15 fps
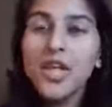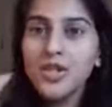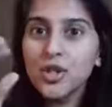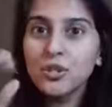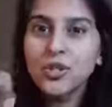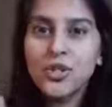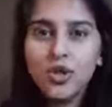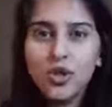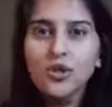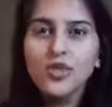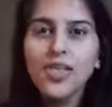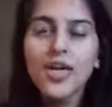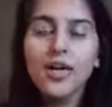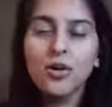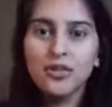And so it
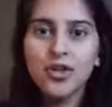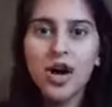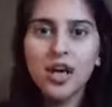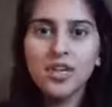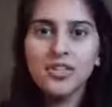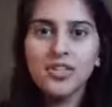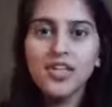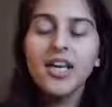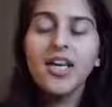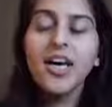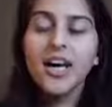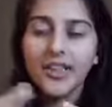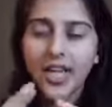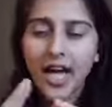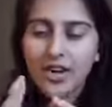slows down our thoughts.
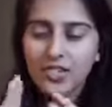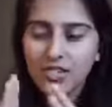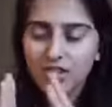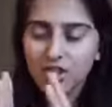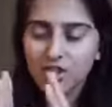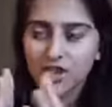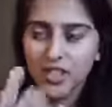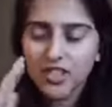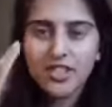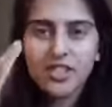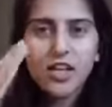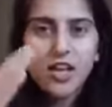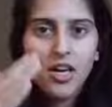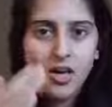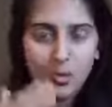It allows us to
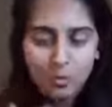just